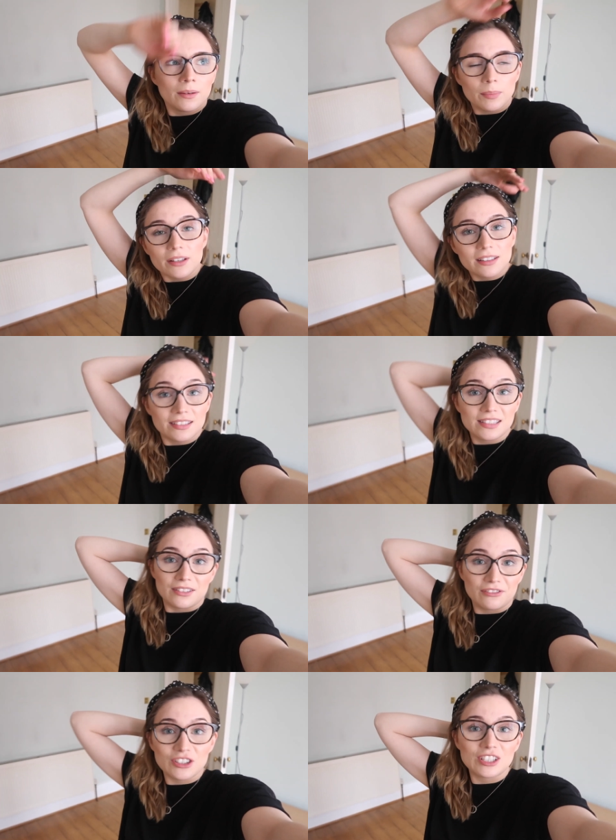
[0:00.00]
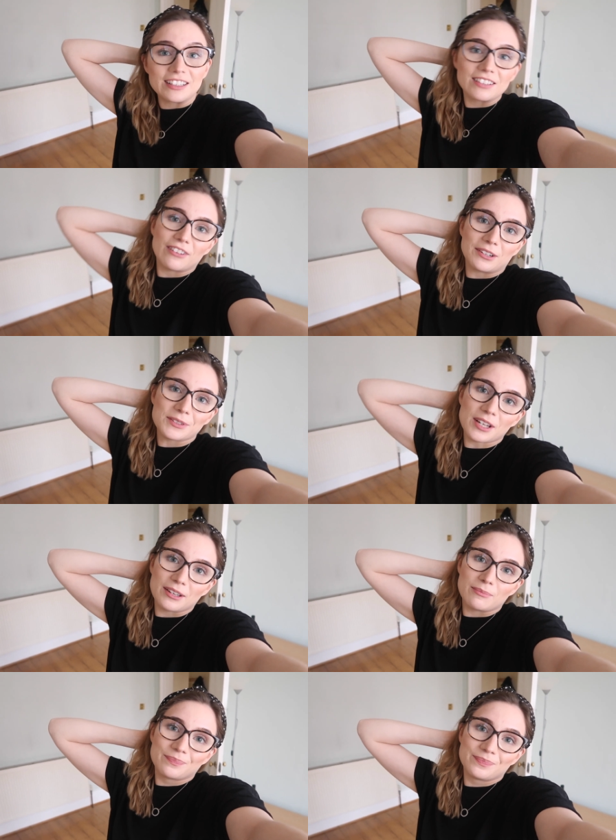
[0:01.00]
But this is officially the final
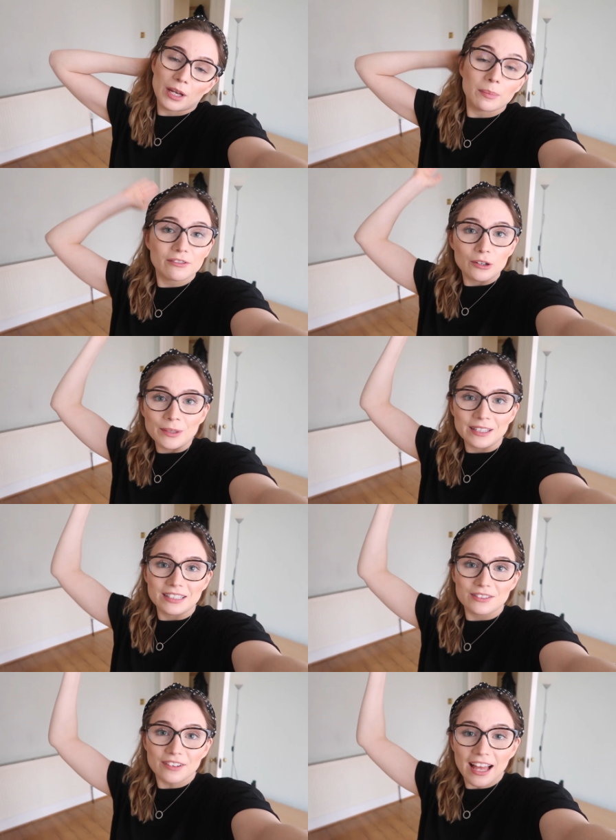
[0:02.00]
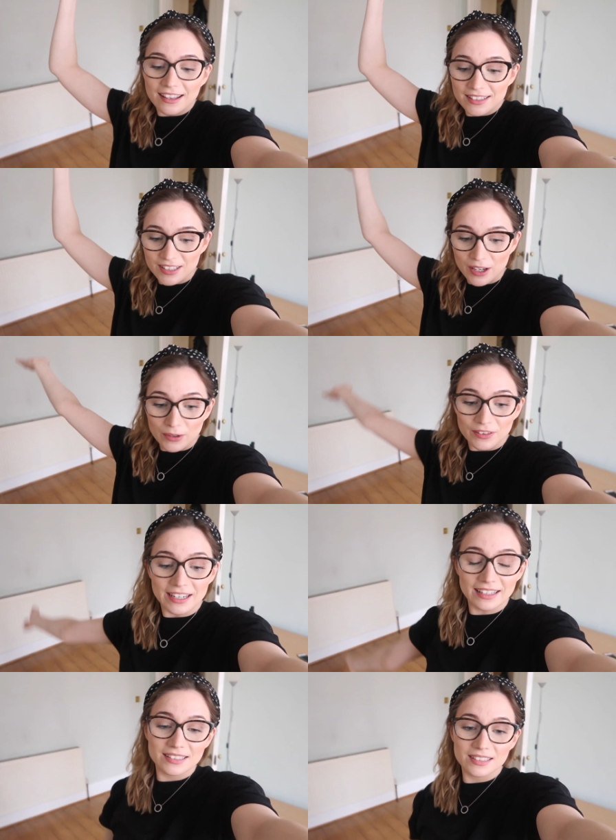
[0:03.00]
time I'll be filming in this flat, so the
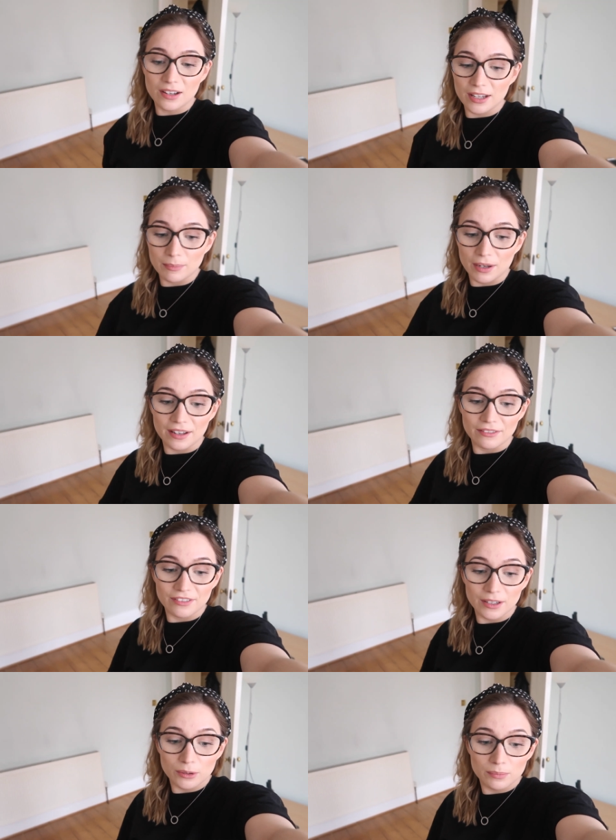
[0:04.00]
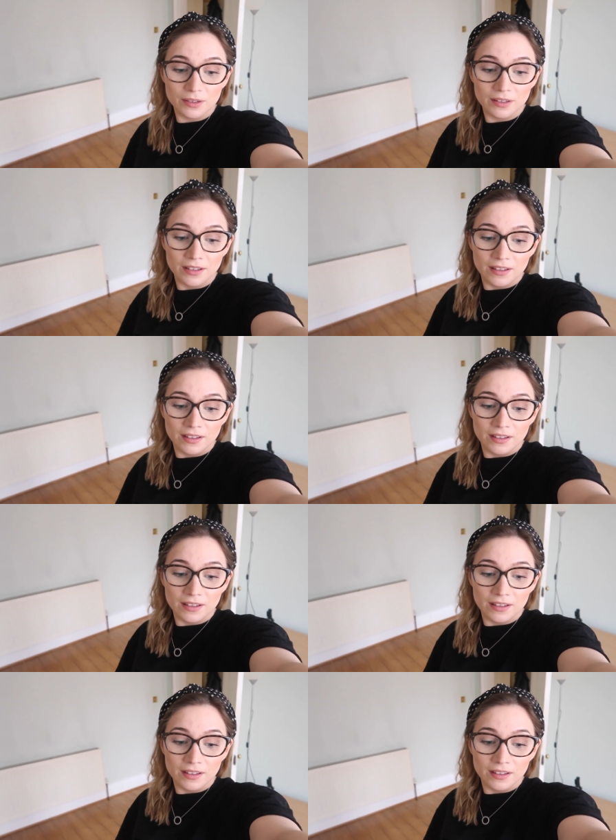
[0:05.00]
next time I film